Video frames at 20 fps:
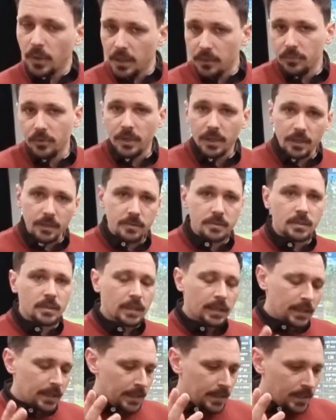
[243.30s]
whatever it is.
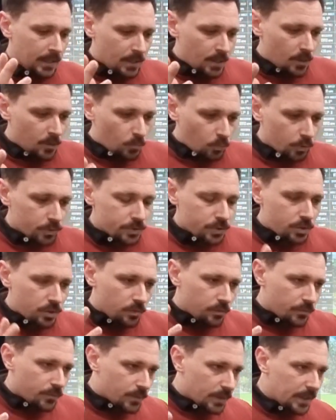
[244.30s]
Once
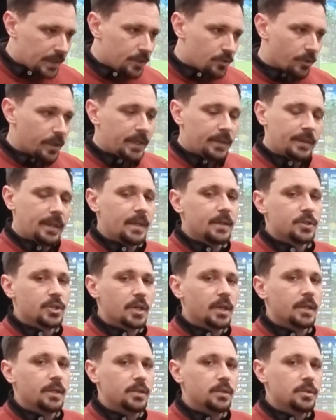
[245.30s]
you've ingrained that
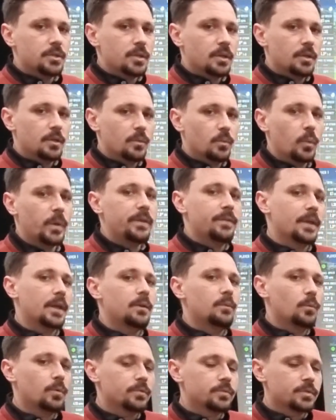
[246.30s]
change, we
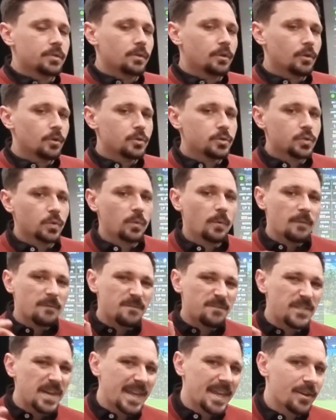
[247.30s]
then want to go to
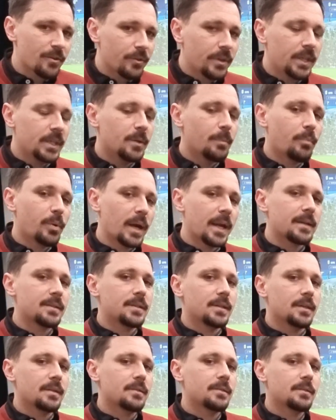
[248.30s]
varied
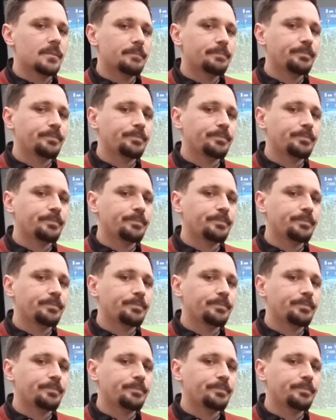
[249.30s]
practice.